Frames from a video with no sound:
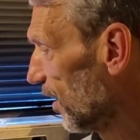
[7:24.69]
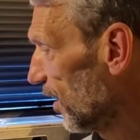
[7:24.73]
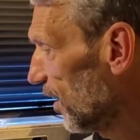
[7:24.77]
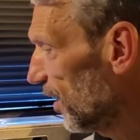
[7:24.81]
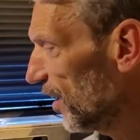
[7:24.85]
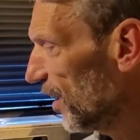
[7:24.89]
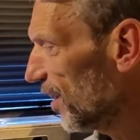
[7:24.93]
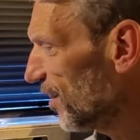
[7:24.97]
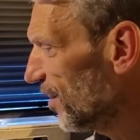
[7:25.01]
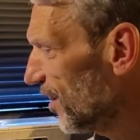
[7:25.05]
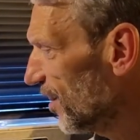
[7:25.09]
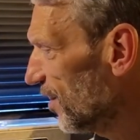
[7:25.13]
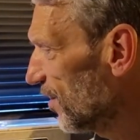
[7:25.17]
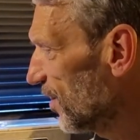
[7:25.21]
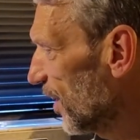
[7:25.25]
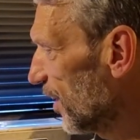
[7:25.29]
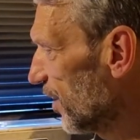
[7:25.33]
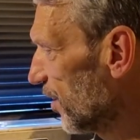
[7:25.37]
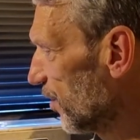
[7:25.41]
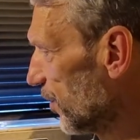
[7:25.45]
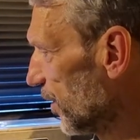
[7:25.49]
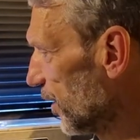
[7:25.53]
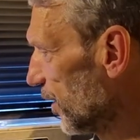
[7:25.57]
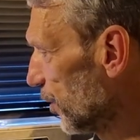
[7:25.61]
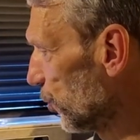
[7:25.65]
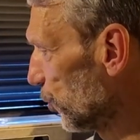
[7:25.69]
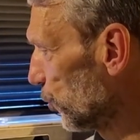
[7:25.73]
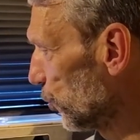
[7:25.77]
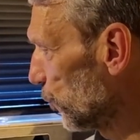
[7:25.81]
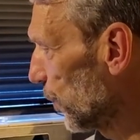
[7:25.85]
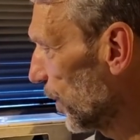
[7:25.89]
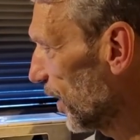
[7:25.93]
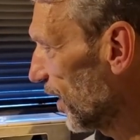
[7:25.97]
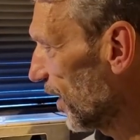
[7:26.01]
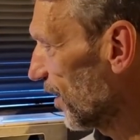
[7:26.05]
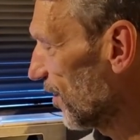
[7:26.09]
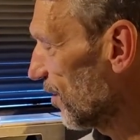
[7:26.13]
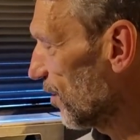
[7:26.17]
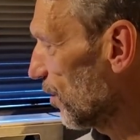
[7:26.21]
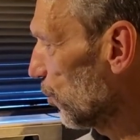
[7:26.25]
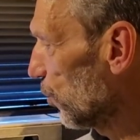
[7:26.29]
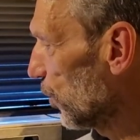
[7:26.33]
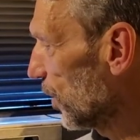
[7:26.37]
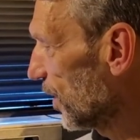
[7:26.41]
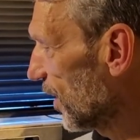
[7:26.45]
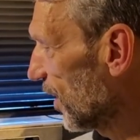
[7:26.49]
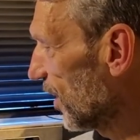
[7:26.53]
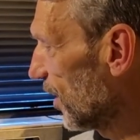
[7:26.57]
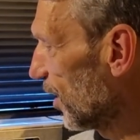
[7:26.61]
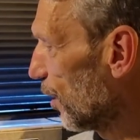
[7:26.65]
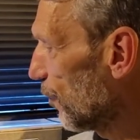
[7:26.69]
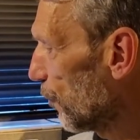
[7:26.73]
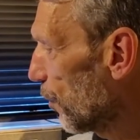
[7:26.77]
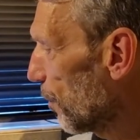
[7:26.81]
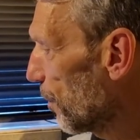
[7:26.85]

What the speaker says: He didn't have a really good weekend. What I love